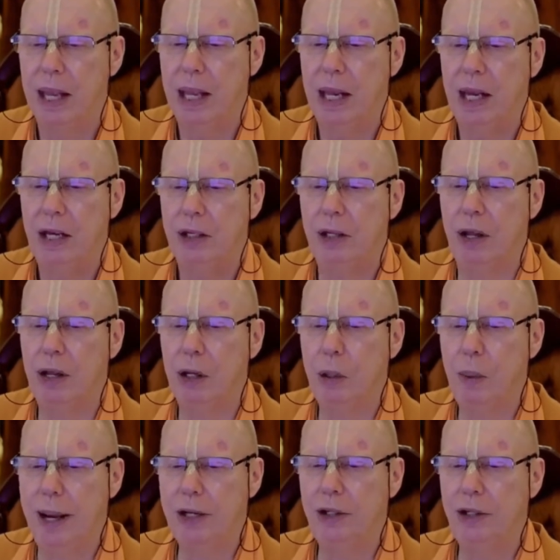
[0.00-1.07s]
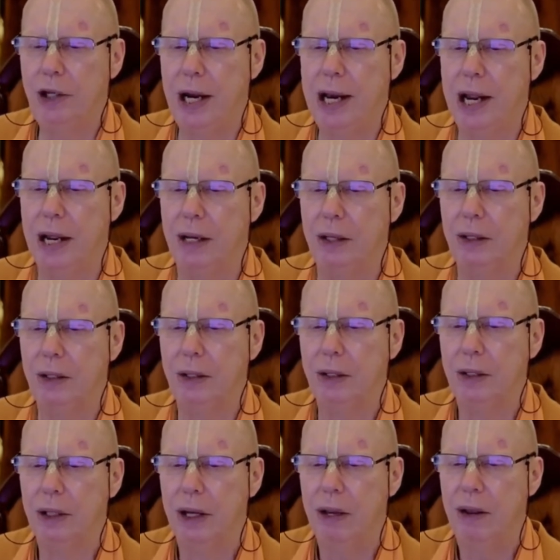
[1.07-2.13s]
So the question
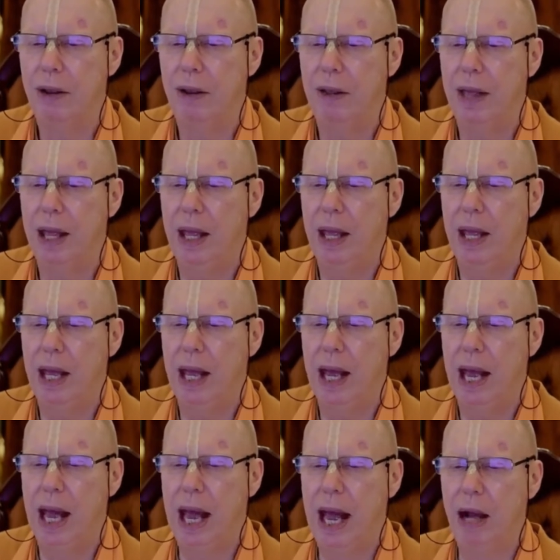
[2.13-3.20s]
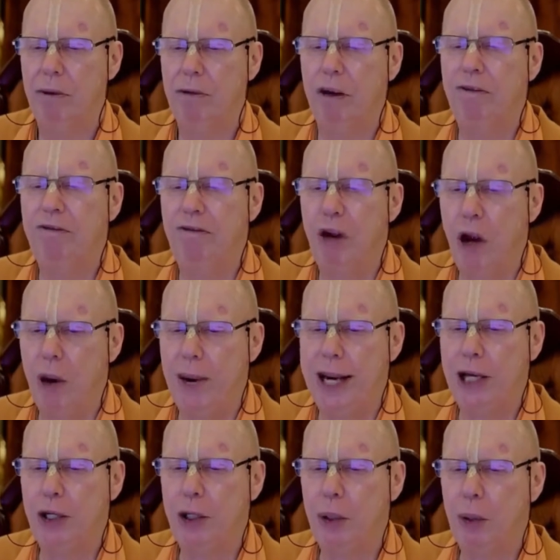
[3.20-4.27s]
is,
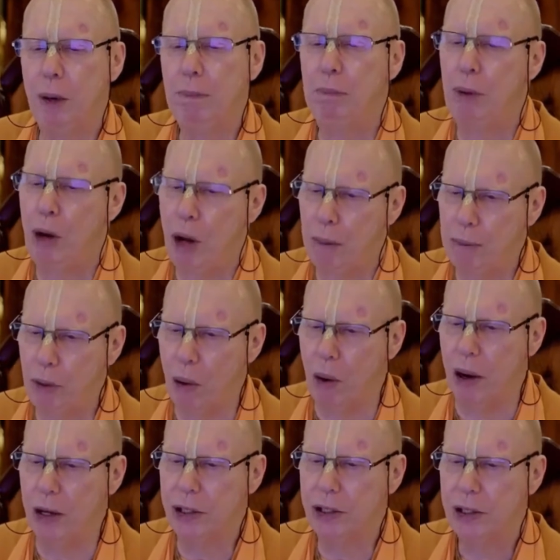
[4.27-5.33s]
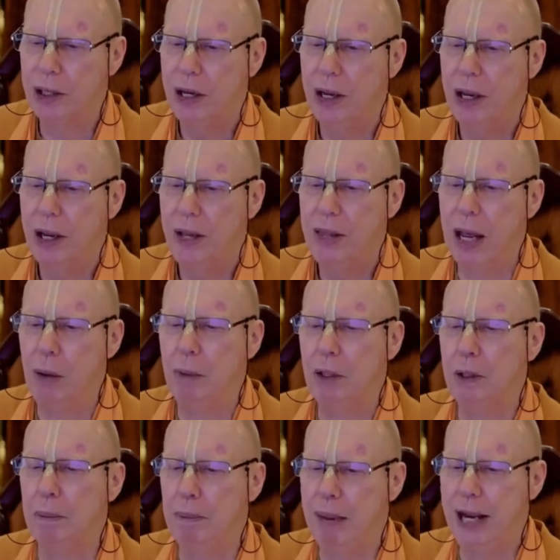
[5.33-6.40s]
referring to a purport that
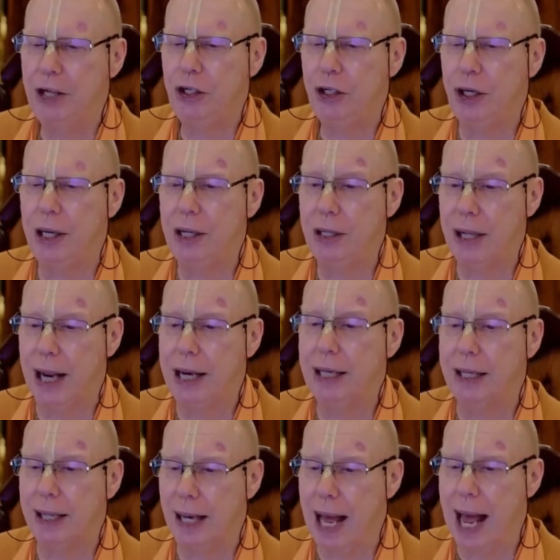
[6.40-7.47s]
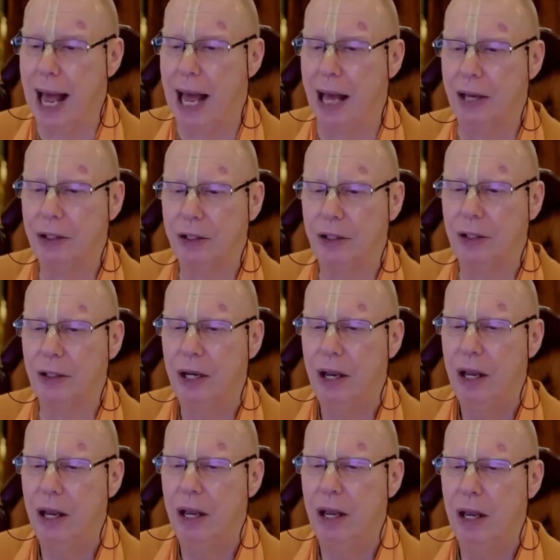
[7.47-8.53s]
was mentioned in class
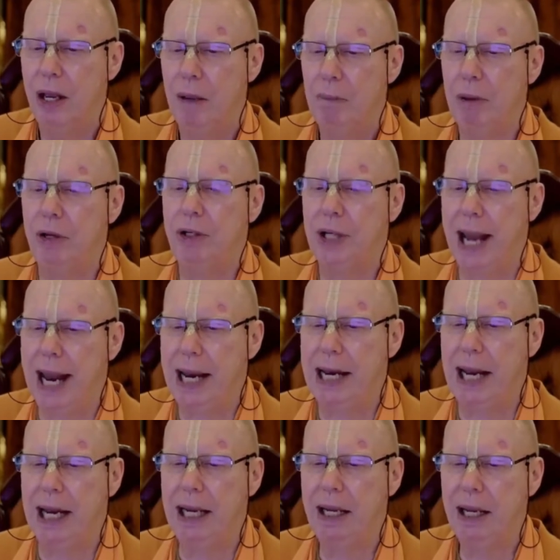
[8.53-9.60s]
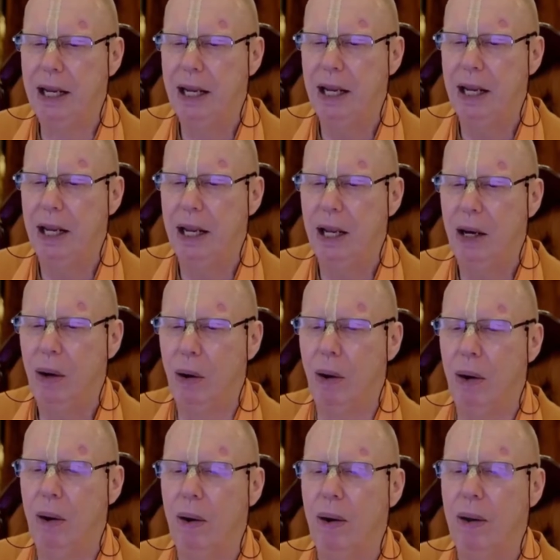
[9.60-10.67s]
pertaining,
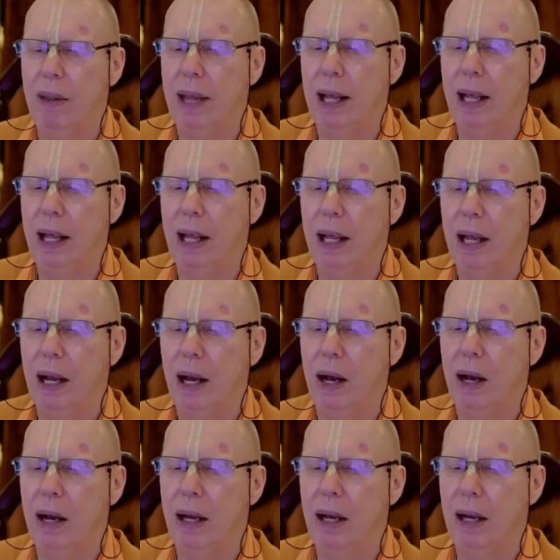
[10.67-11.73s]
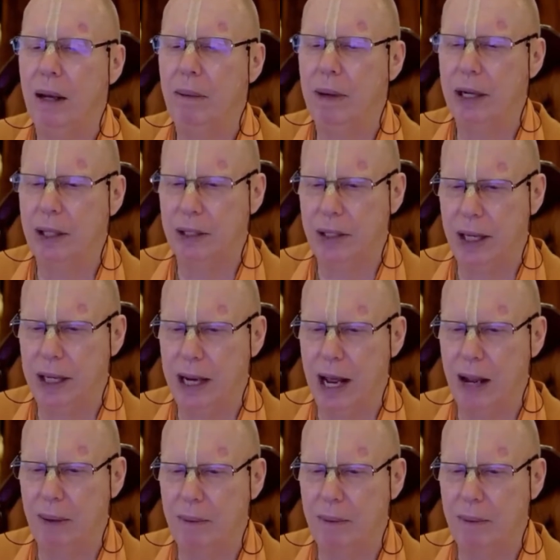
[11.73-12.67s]
or what is it now?